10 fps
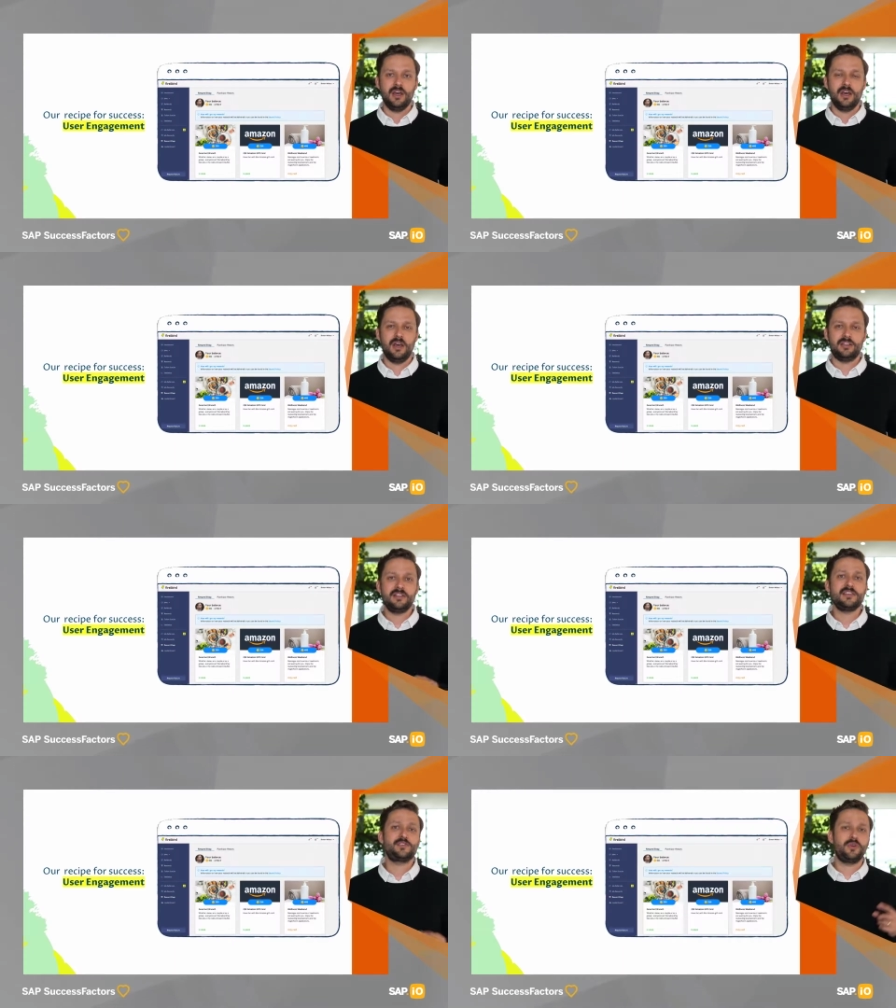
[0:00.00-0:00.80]
Uh,
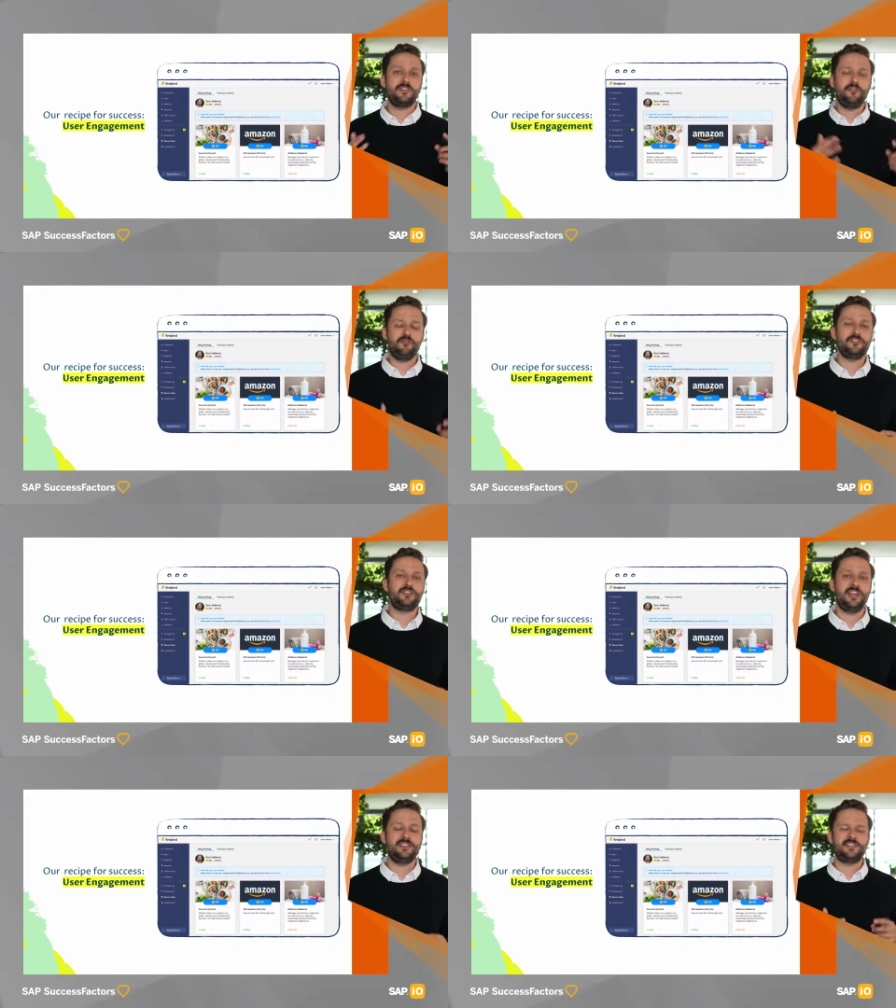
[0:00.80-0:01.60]
this is what
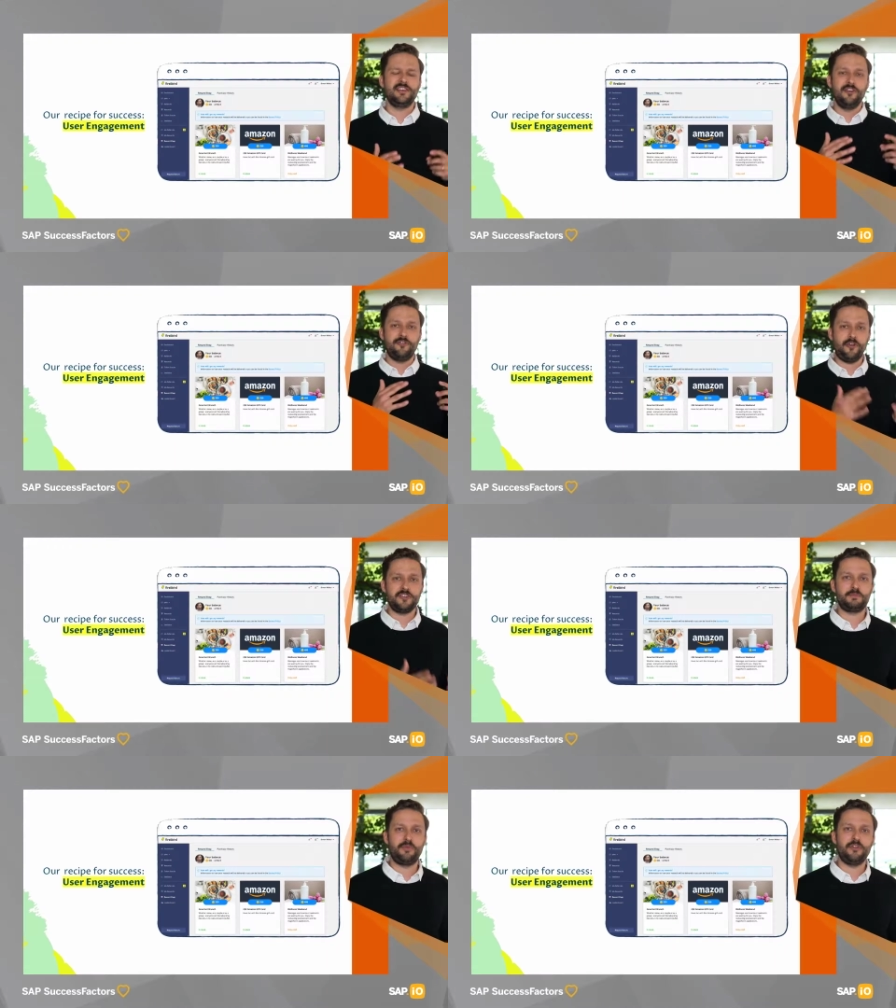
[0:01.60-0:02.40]
differentiates
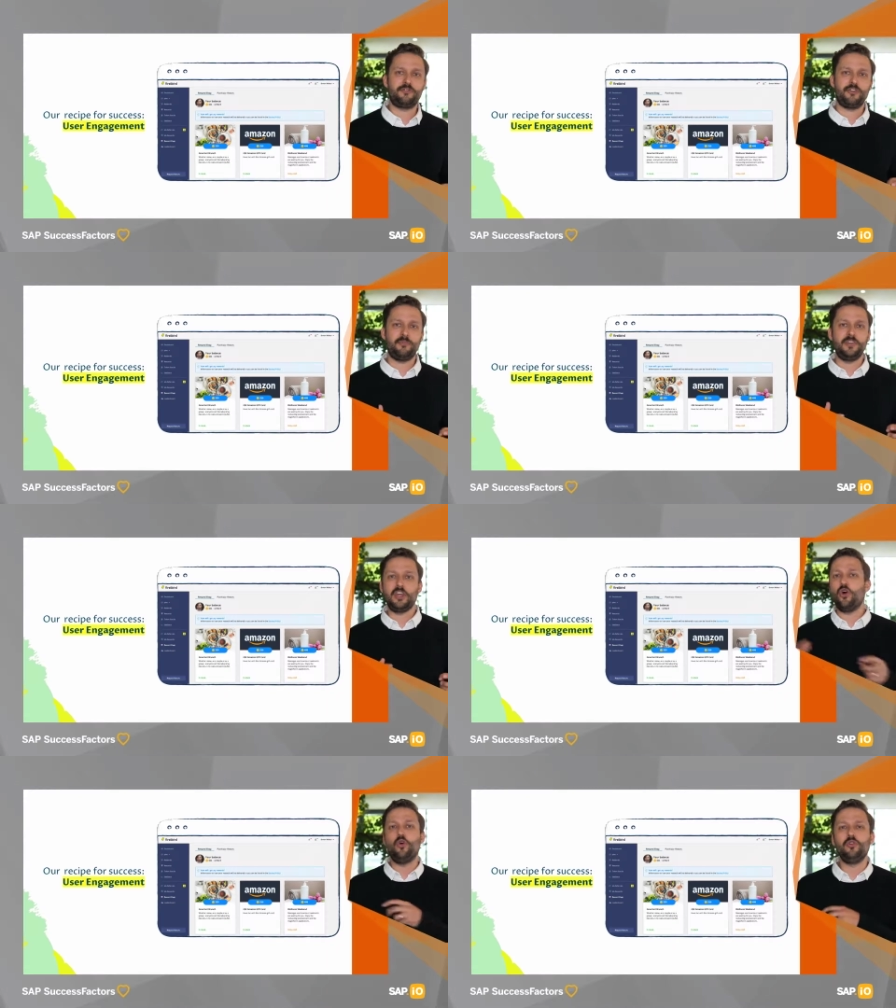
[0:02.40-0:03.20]
Firstbird from
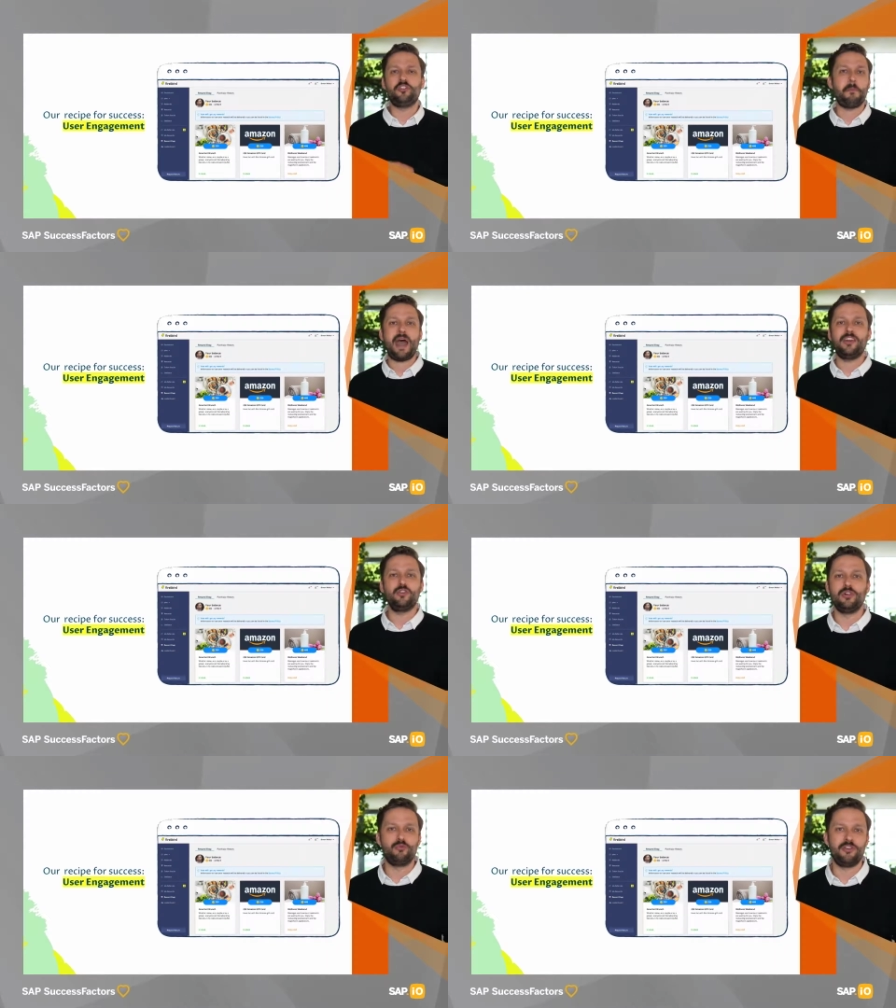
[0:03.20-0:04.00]
the old
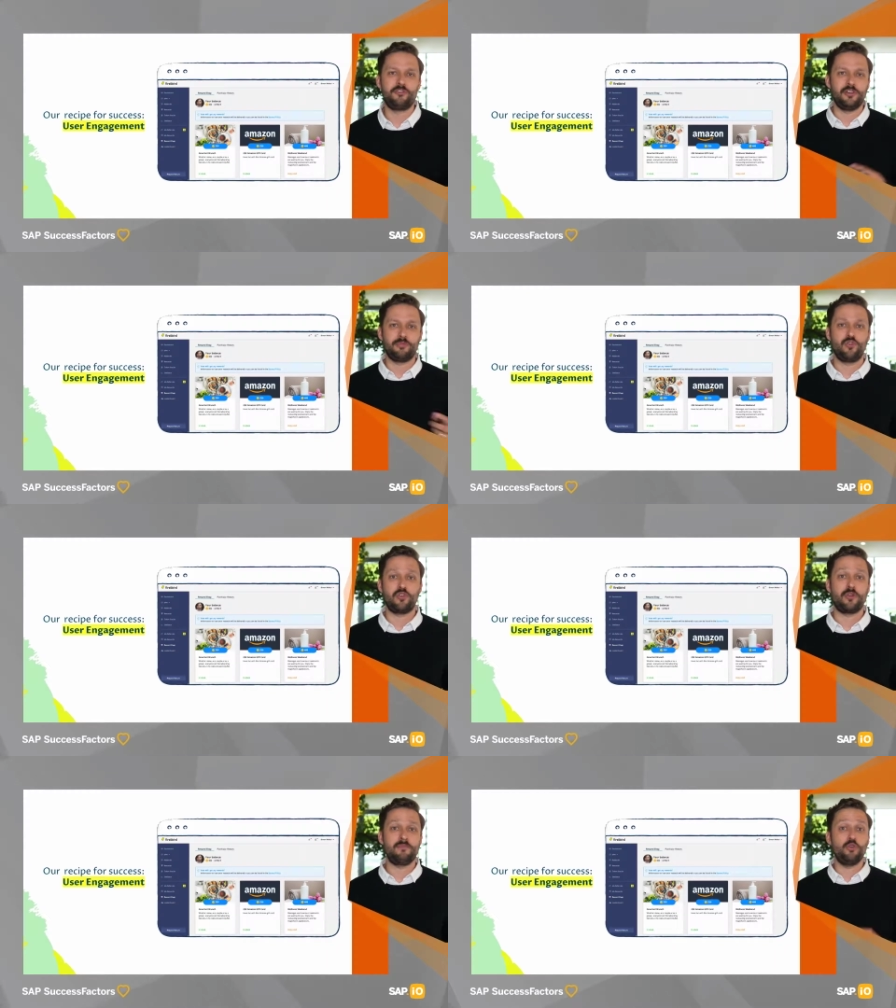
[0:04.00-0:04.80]
manual referral
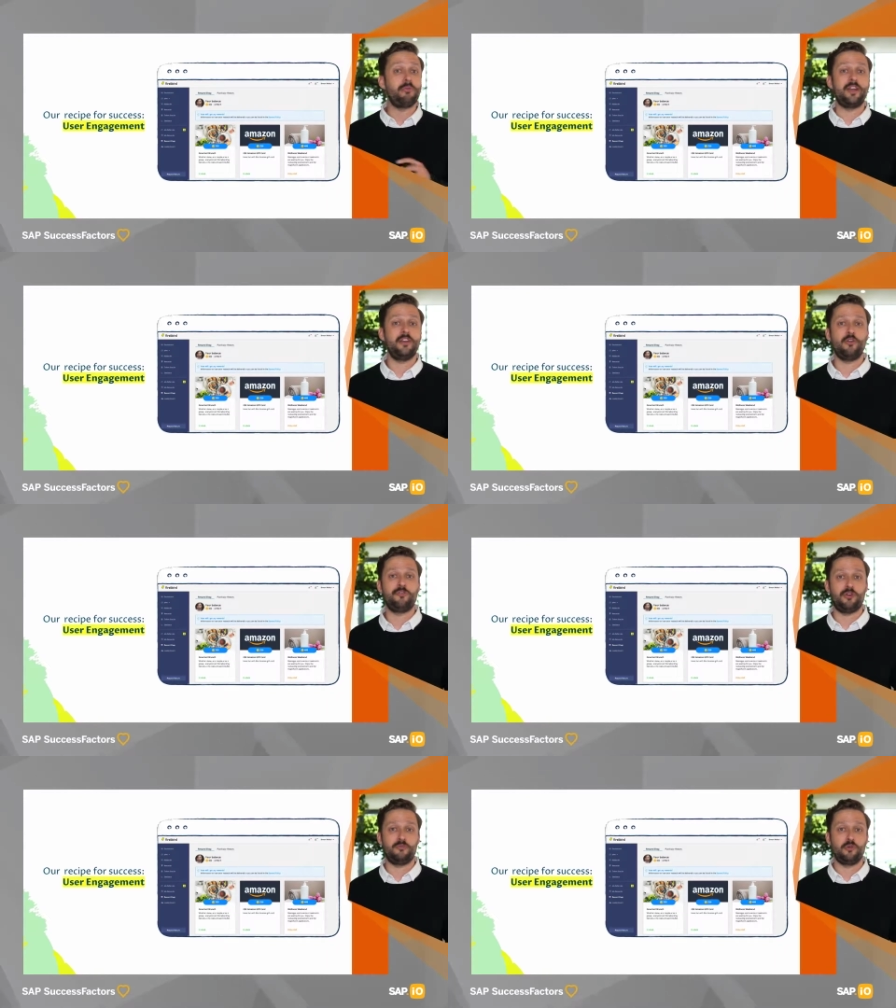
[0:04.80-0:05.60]
program you might know
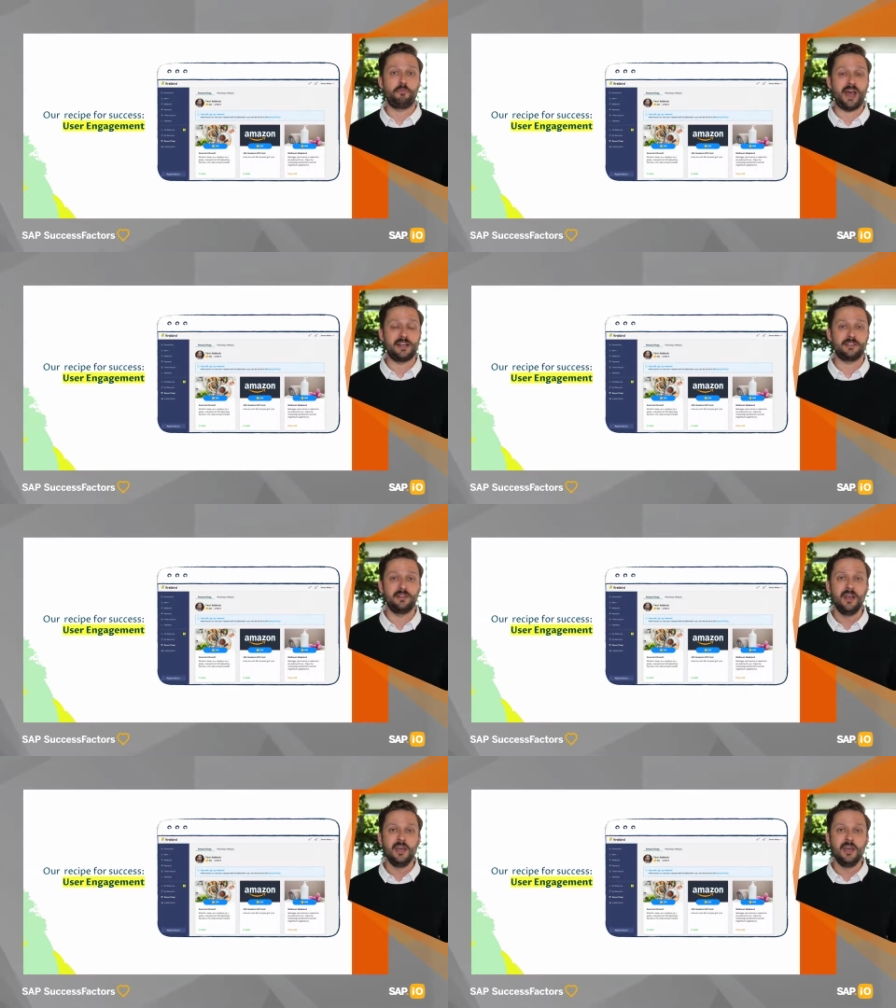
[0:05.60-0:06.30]
from your past.